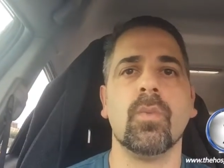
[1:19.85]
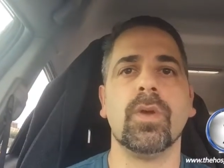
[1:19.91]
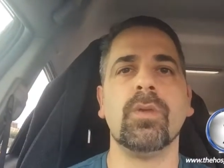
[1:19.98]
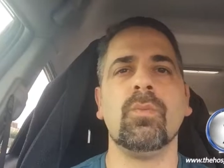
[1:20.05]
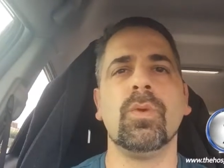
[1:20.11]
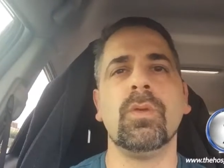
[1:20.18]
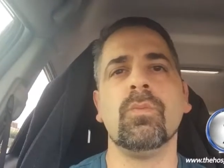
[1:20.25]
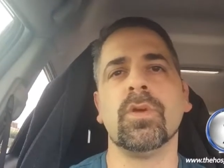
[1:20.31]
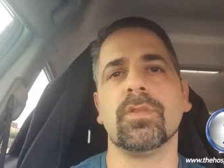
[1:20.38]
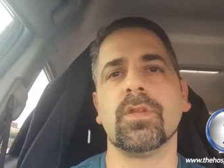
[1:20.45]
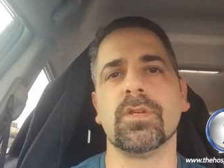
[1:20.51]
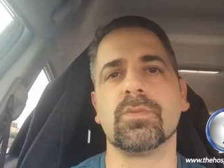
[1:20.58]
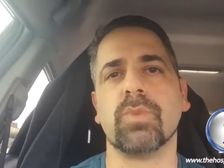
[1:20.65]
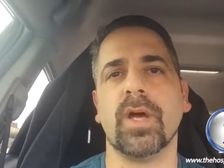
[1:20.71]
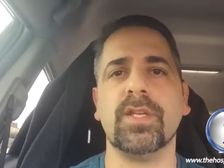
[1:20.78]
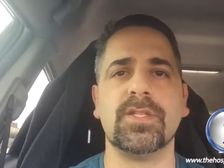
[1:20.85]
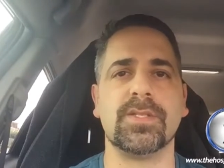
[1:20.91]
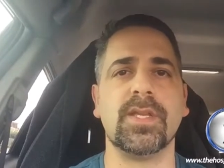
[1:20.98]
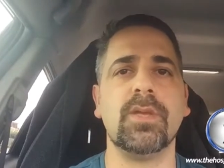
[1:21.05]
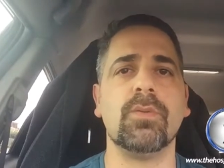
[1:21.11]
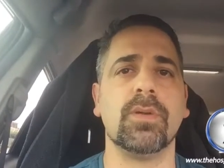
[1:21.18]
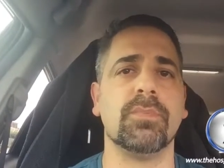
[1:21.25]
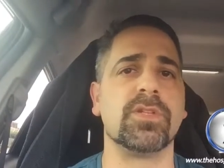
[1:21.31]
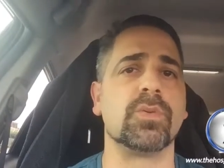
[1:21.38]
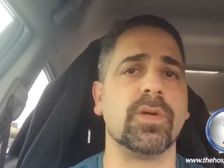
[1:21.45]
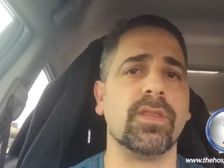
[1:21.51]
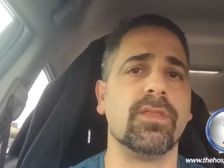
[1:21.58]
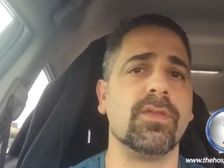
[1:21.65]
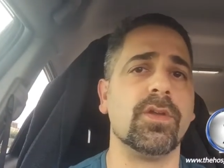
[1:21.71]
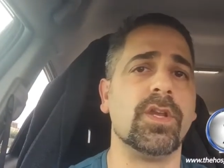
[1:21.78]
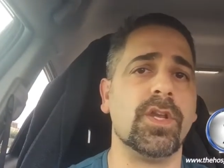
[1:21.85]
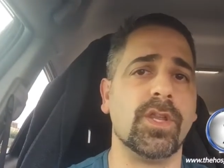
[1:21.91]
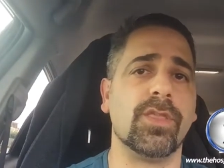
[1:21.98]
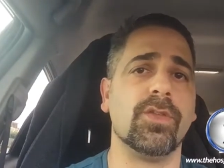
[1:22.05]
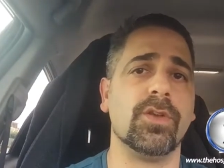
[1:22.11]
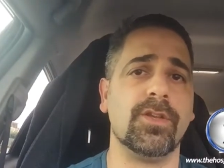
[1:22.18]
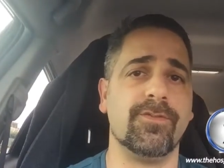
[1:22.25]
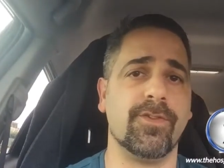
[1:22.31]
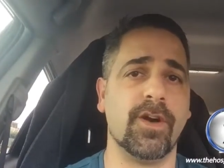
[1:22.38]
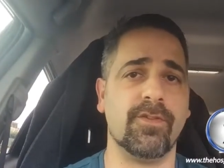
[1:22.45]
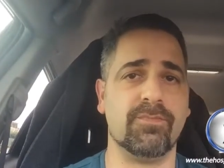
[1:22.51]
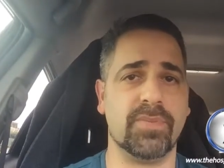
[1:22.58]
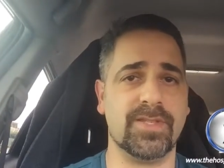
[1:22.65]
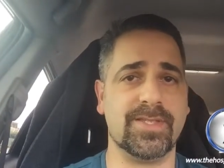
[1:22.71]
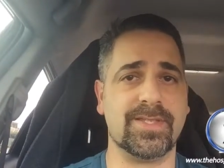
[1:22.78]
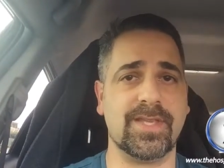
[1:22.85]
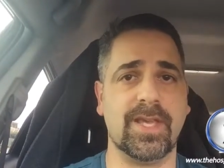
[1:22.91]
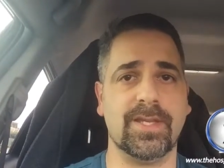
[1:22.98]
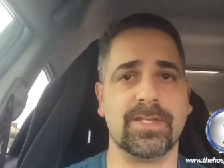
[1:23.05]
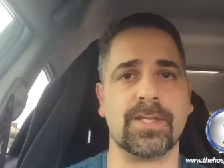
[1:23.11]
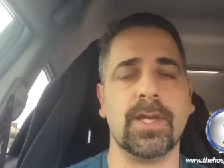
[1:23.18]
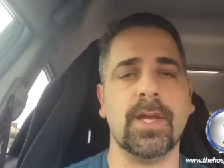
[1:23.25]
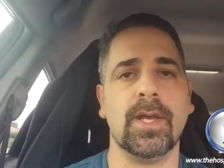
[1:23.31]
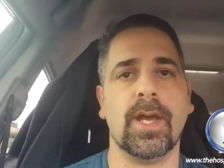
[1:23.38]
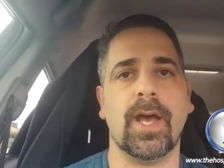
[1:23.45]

we want those wages anywhere between 30 to 35%.